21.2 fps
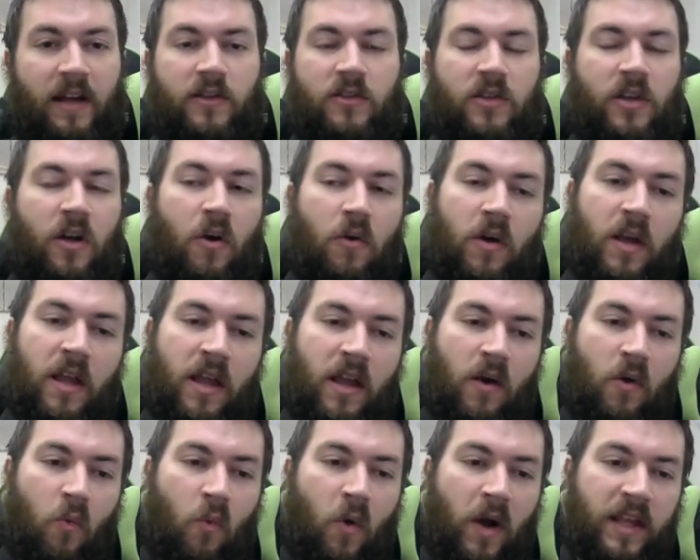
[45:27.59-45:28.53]
So
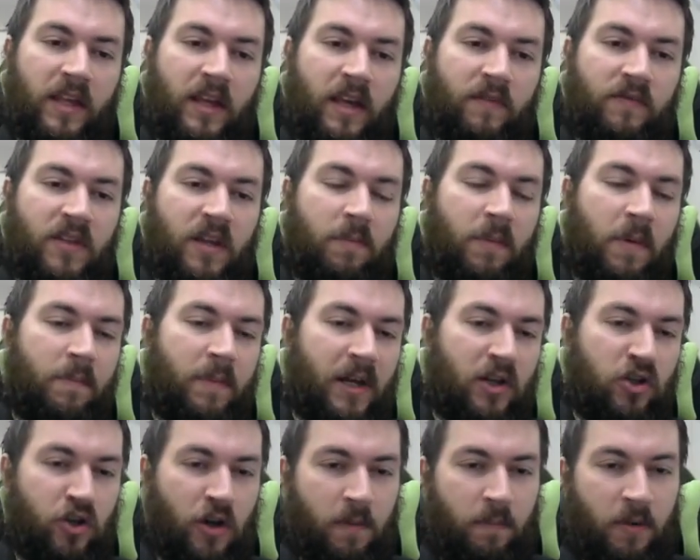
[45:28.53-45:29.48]
white gives up a
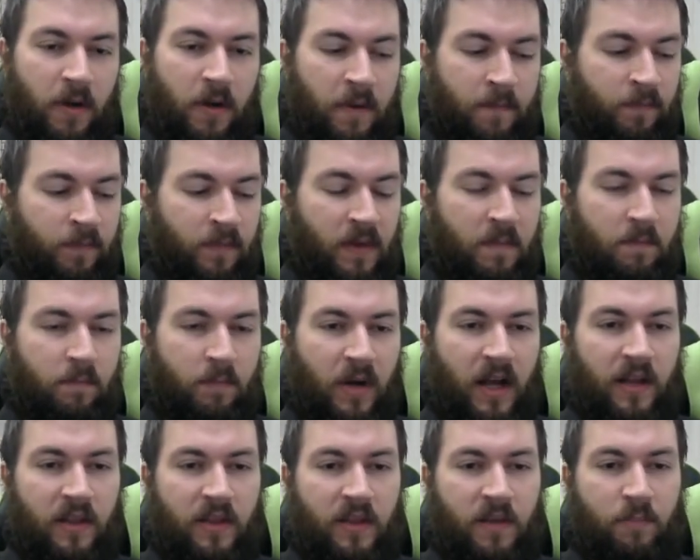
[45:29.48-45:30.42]
bishop,
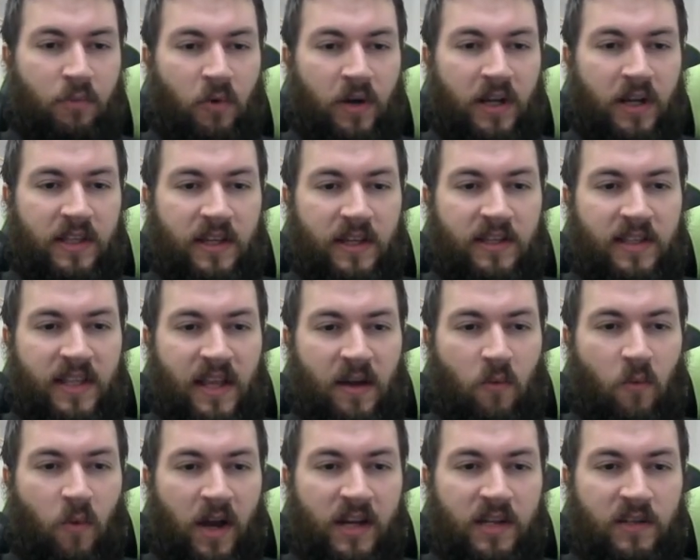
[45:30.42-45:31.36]
but the point is that
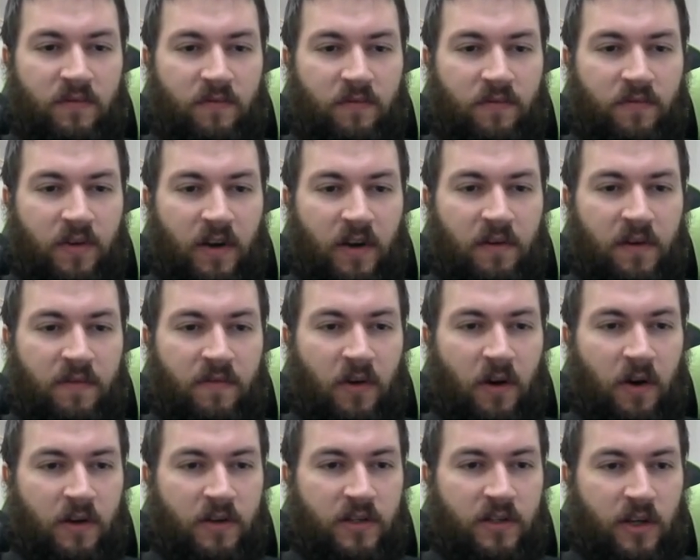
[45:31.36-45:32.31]
white is very,
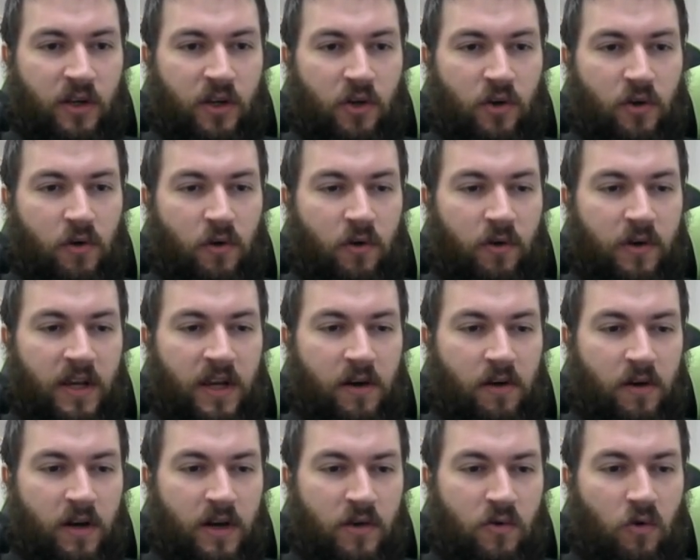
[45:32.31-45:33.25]
very secure
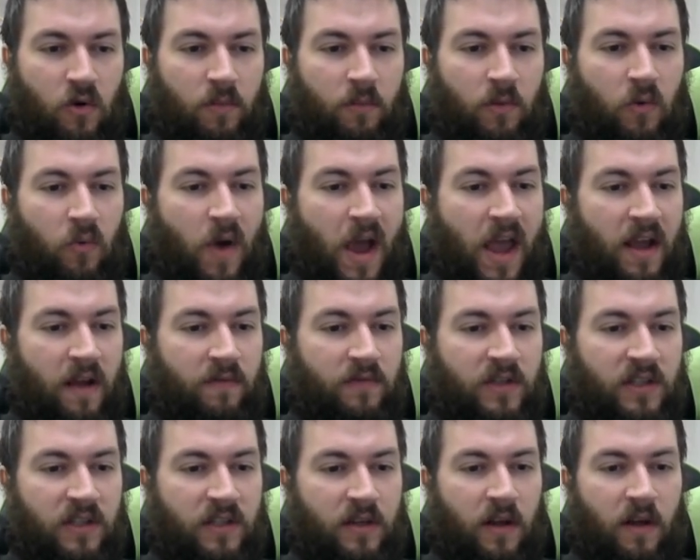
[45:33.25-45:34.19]
here. A normal way
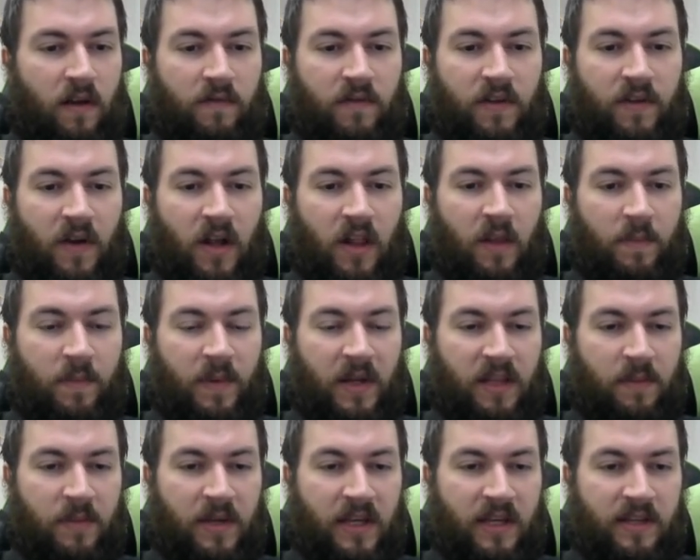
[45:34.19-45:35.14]
of developing
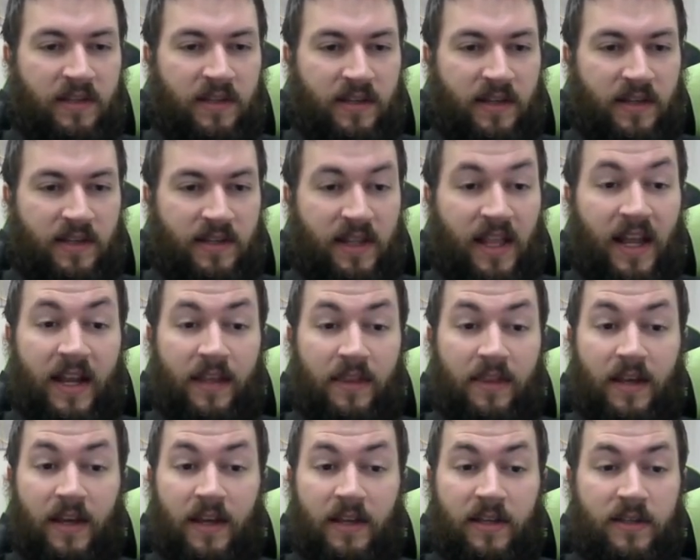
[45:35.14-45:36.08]
the pieces is like
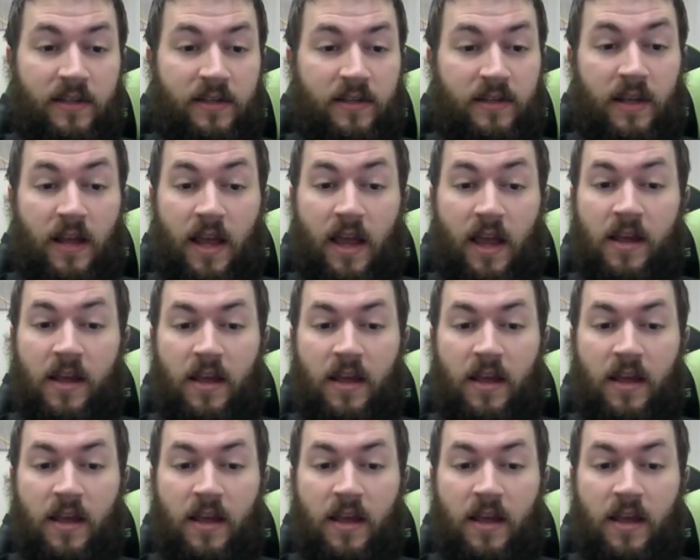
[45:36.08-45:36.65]
this.